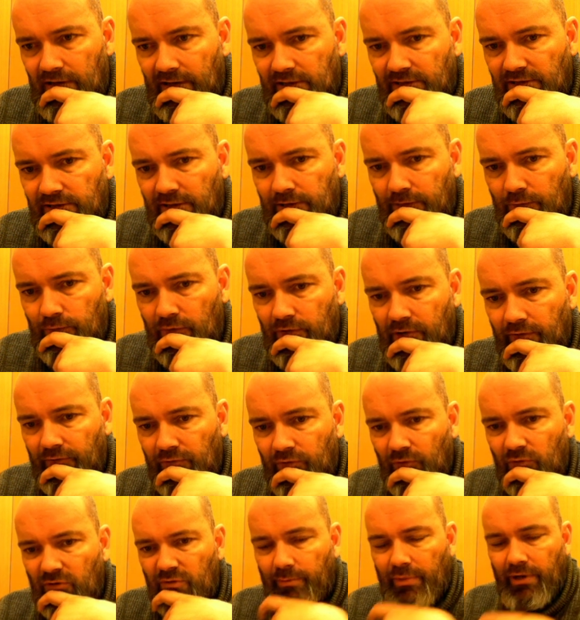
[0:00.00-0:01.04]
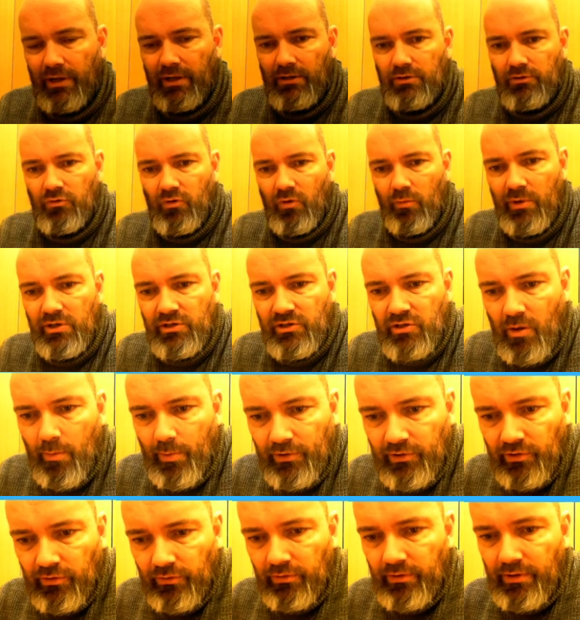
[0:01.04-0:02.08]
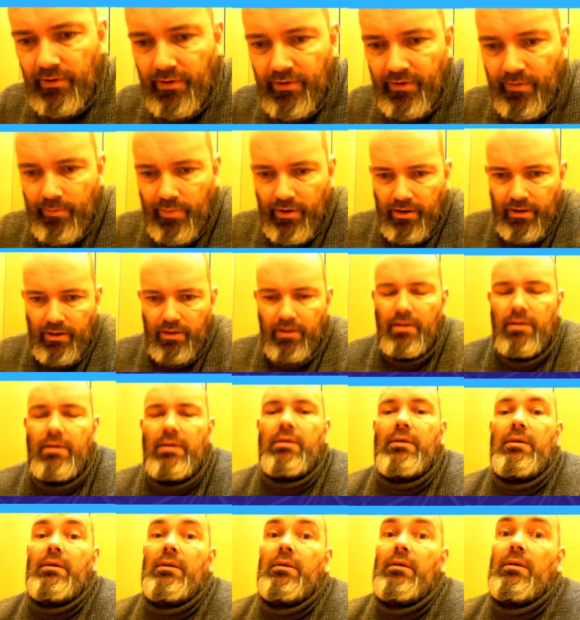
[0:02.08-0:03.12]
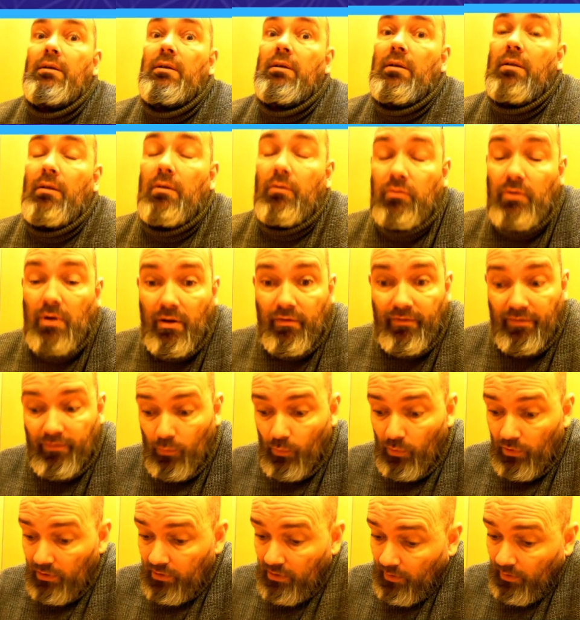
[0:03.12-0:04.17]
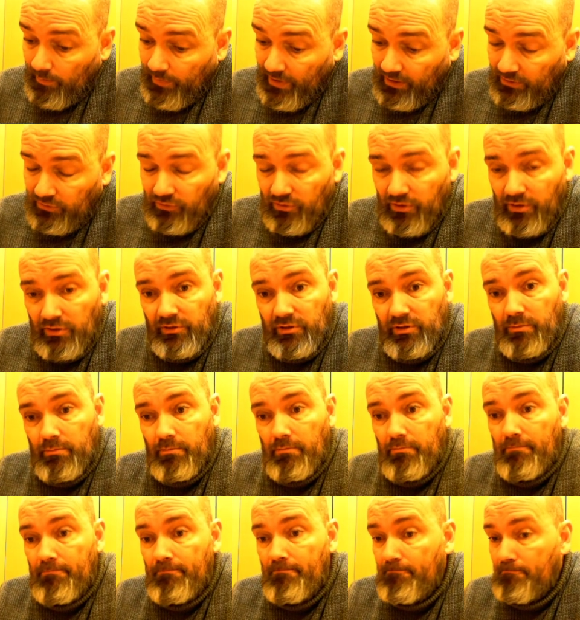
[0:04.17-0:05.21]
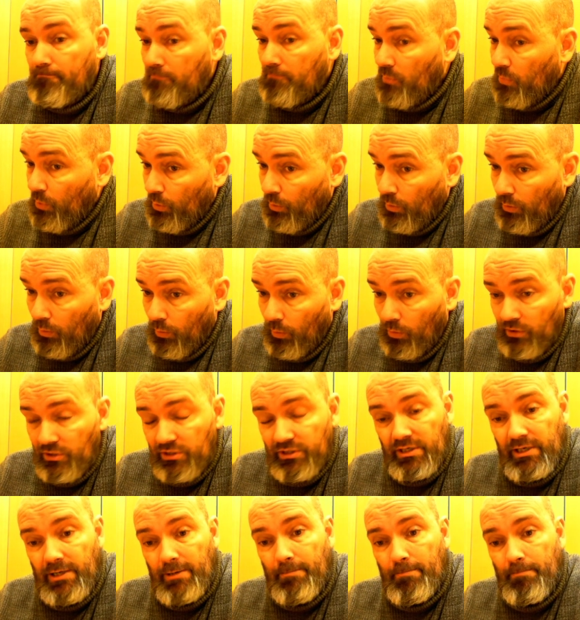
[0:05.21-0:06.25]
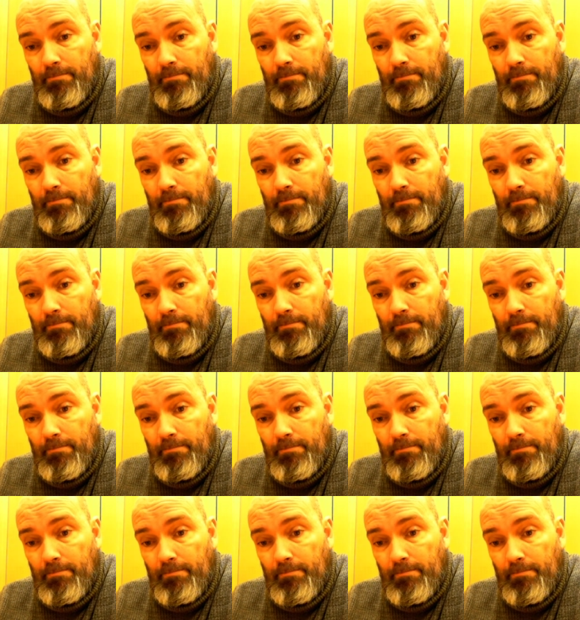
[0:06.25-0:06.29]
I said, rook f2 was played. So a missed opportunity there by Lagrave. Will it come back to haunt him? We'll see.